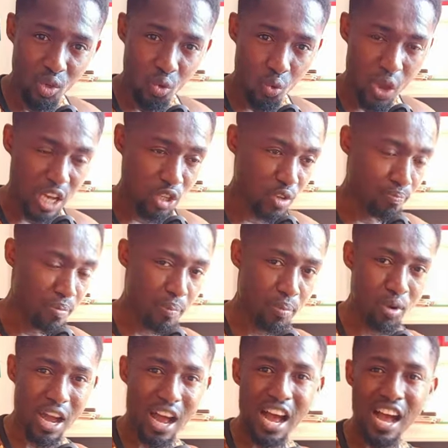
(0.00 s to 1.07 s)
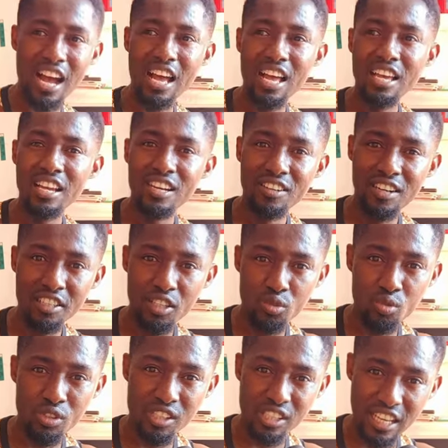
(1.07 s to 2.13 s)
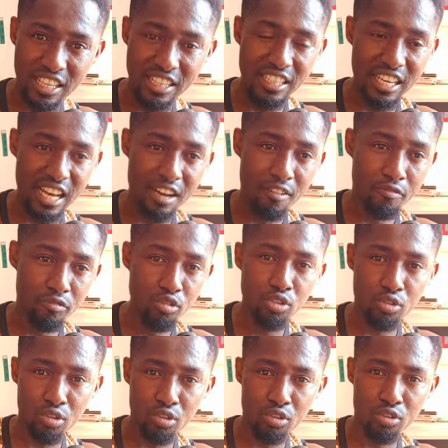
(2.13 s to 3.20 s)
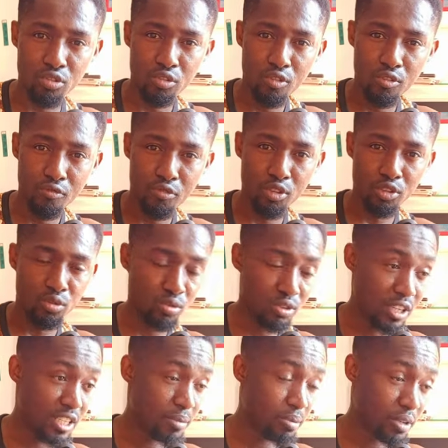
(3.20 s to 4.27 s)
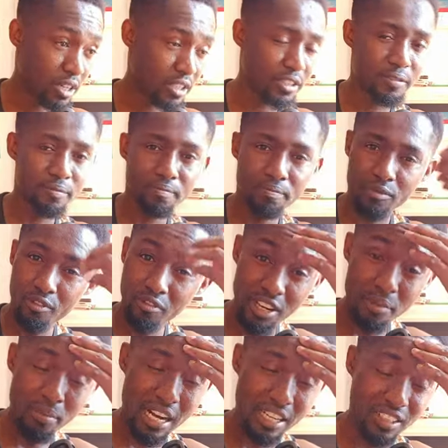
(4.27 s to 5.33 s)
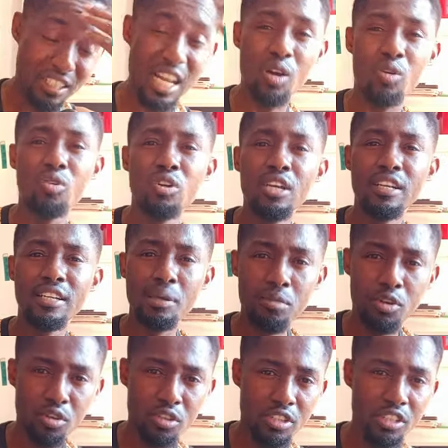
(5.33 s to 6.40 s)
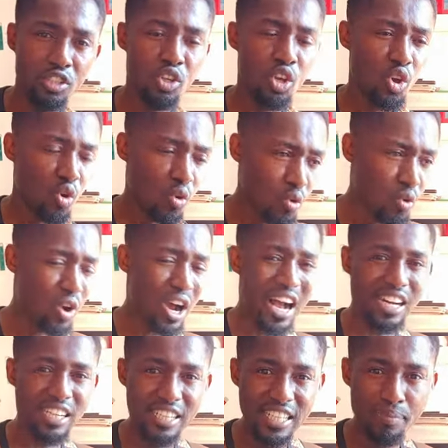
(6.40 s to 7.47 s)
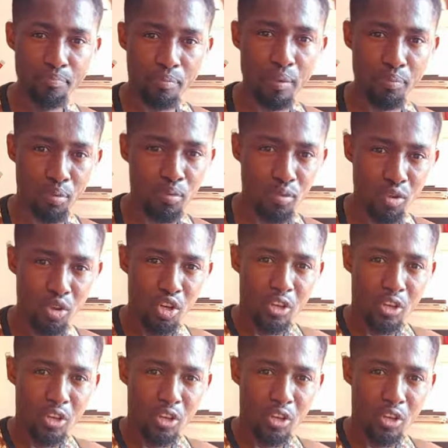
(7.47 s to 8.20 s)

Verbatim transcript: where some people are ready to sell their futures for today's bread. Very bad. Now, the question is, who are these people